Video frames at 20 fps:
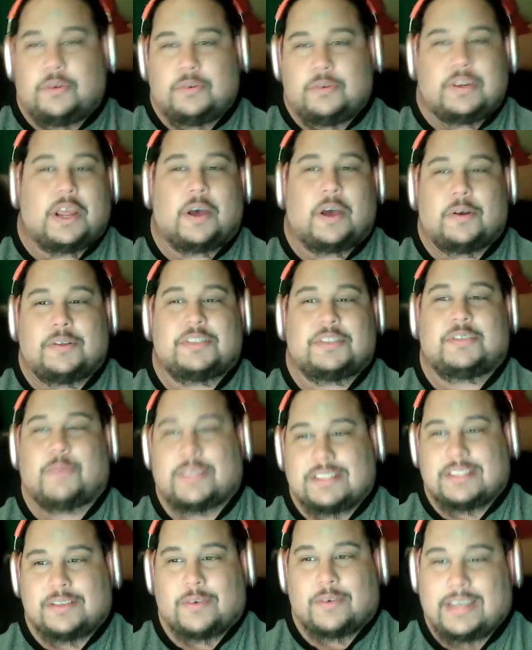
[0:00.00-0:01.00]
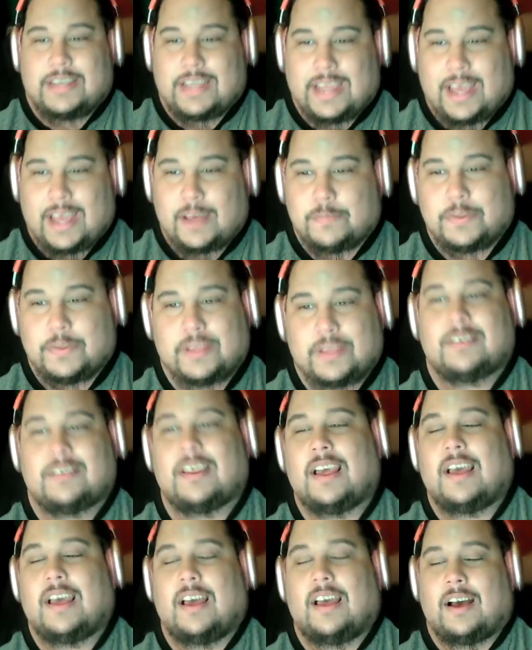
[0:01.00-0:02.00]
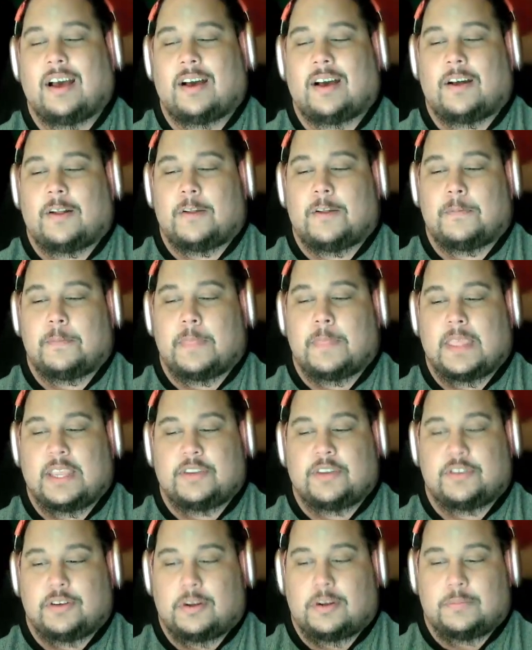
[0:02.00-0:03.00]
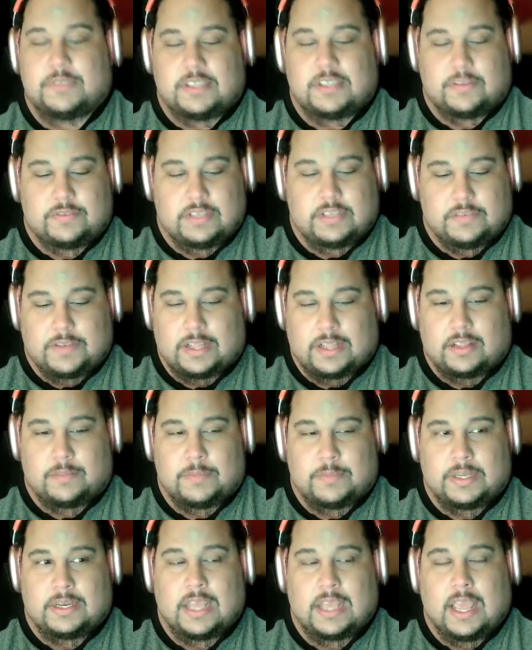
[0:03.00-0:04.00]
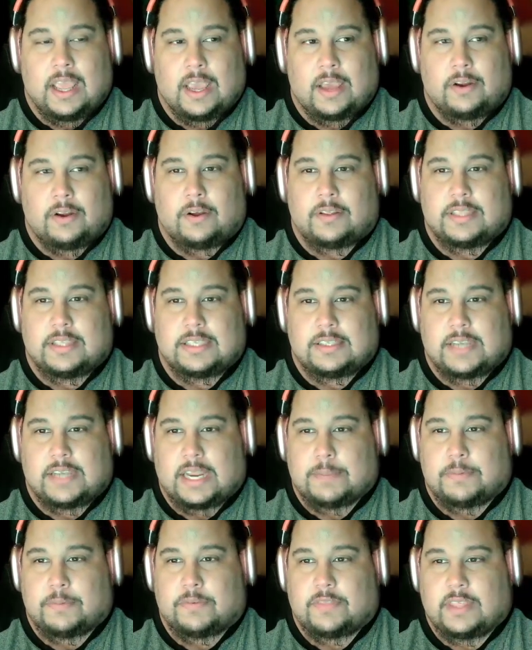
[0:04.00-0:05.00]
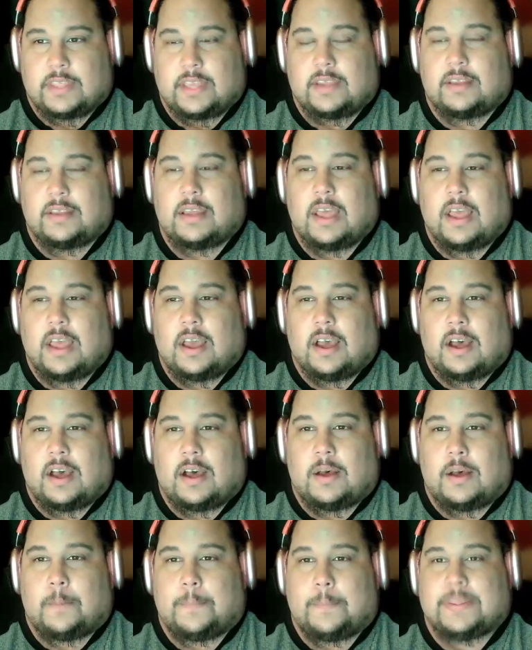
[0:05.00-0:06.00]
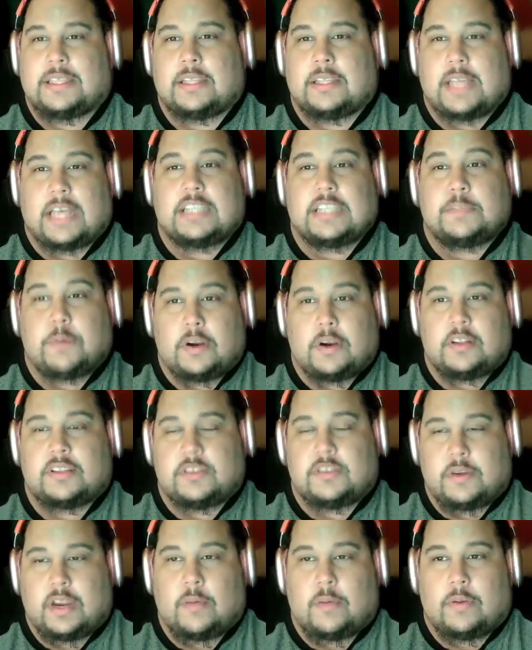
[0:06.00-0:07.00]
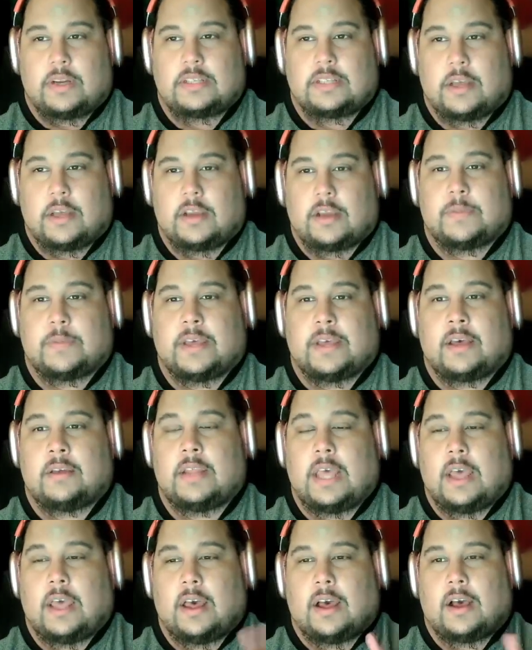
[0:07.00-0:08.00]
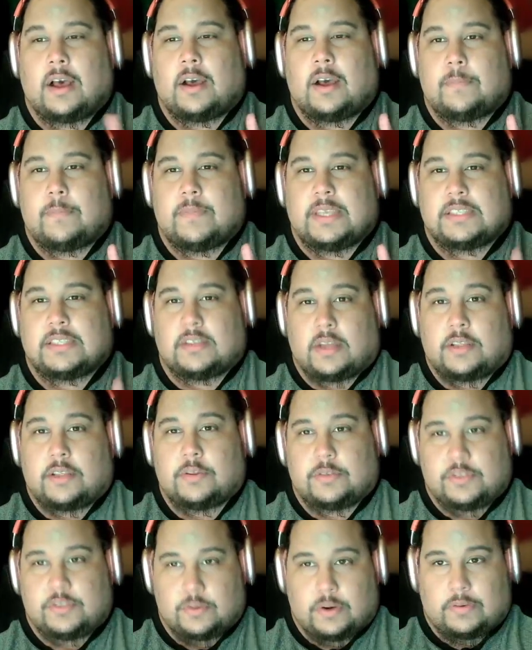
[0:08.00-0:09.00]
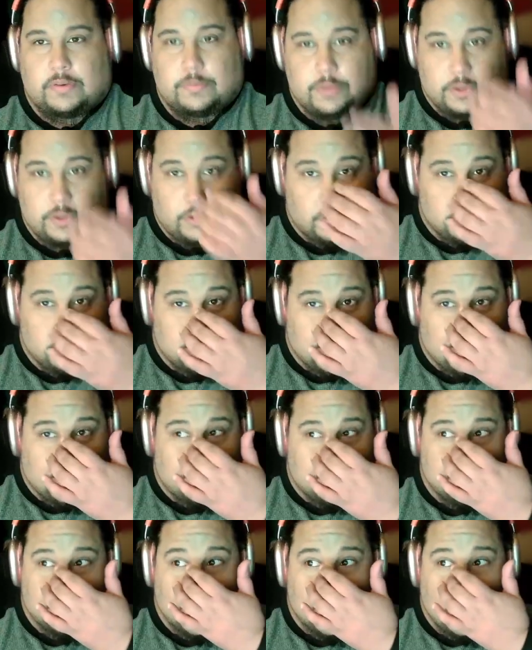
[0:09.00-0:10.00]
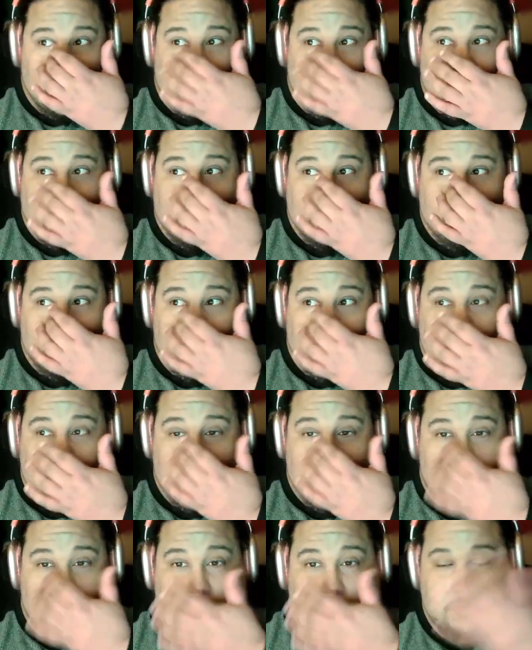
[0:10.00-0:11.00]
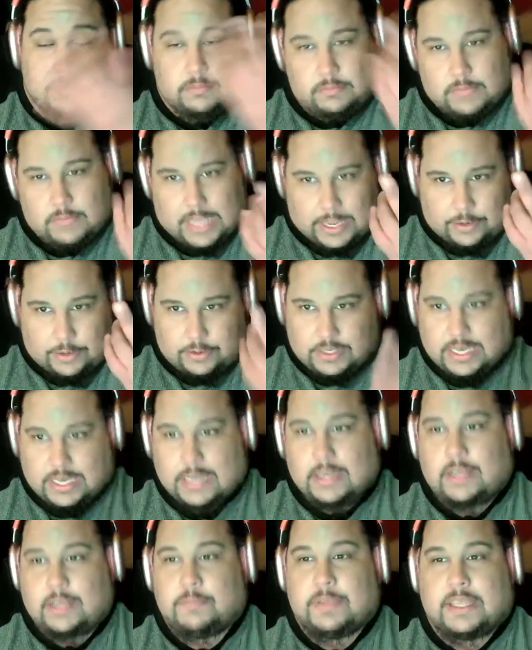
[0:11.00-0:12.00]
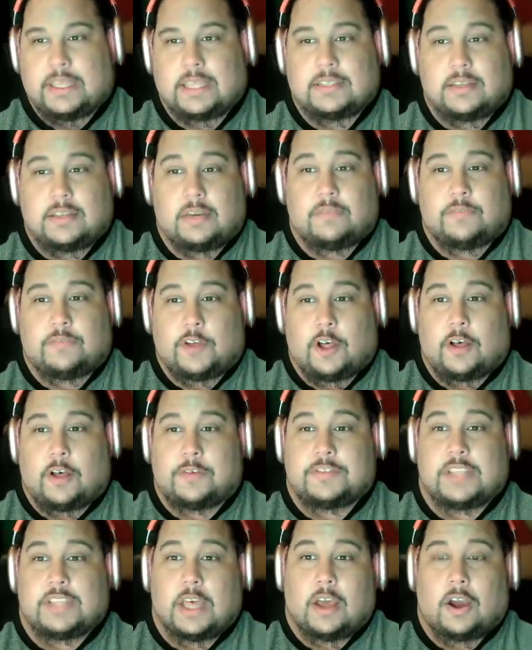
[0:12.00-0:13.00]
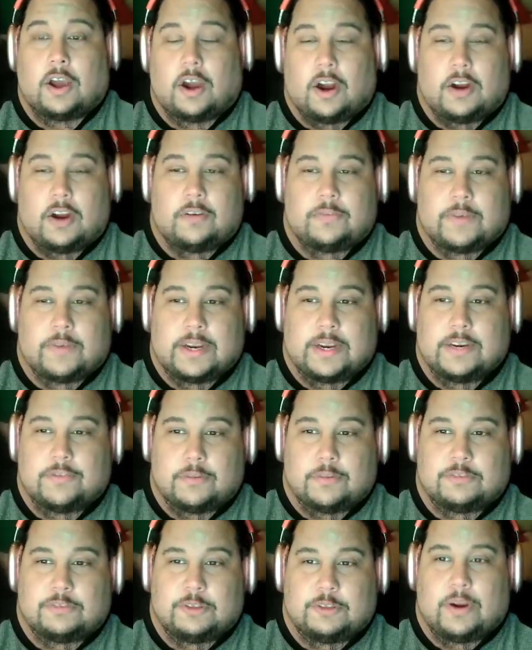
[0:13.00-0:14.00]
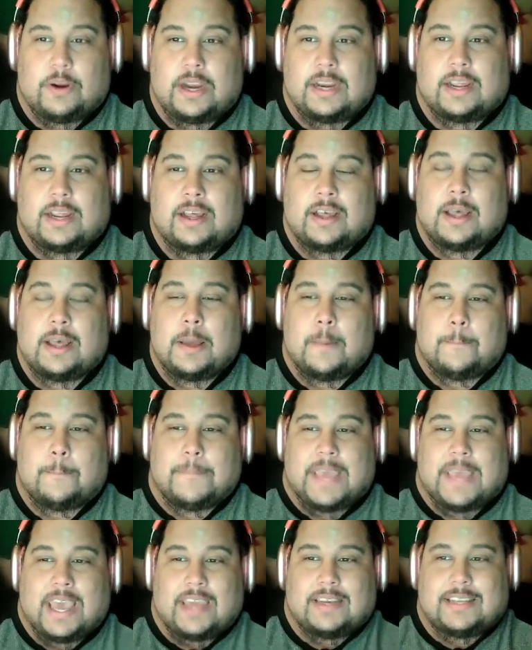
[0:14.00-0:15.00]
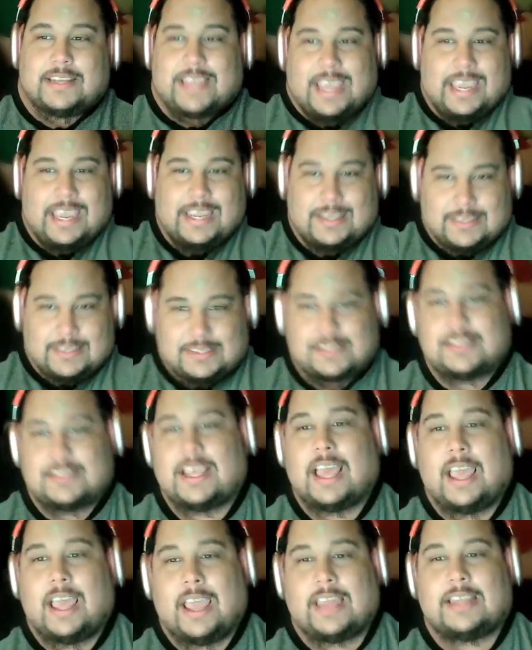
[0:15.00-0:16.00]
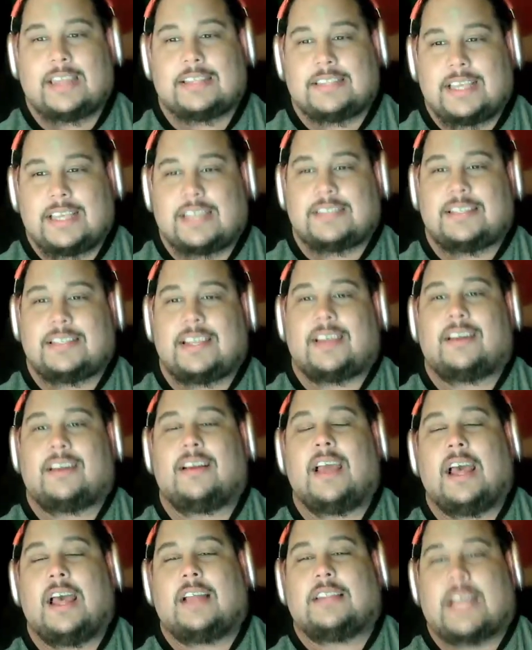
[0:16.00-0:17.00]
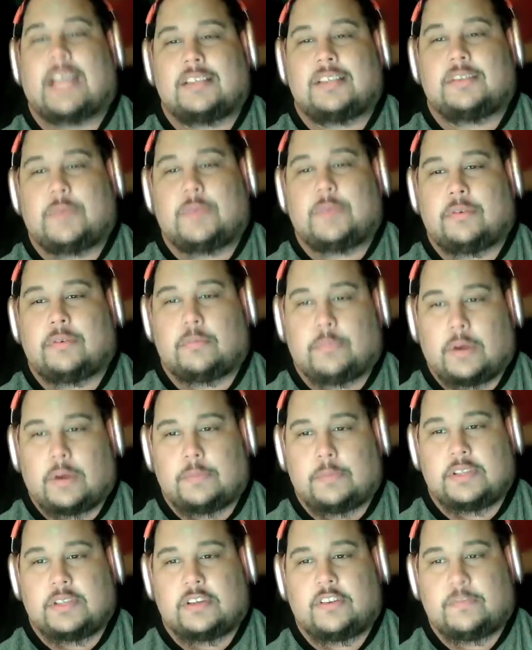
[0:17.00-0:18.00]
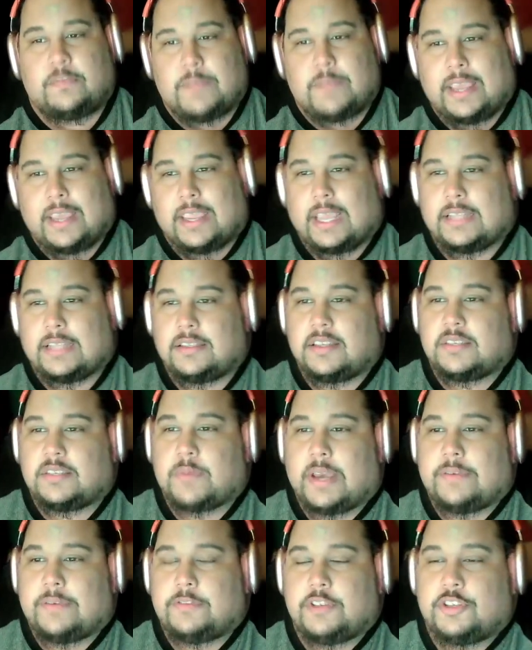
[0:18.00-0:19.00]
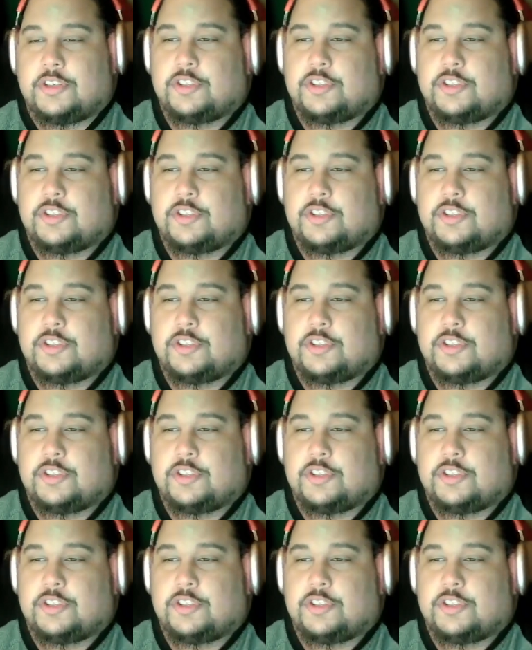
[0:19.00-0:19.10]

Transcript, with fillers: who knows what's going to happen um, in terms of development and all this type of thing. Um, but the last part of the story I want to talk about um, is another story from the New York Times, and it is entertaining because it involves our friend from Florida, Matt Gaetz. And it says here, last week, Representative Matt Gaetz and his wife